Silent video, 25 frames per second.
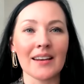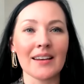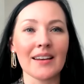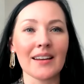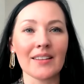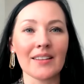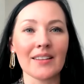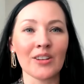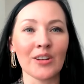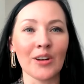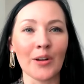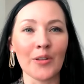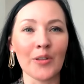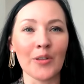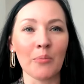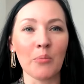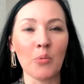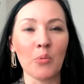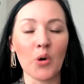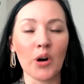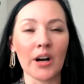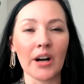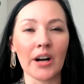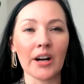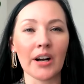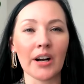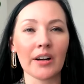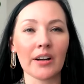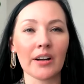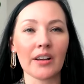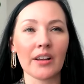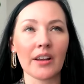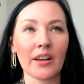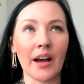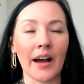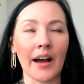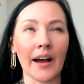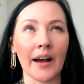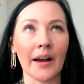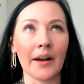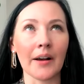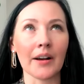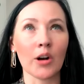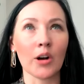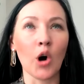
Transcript: you know the more uh,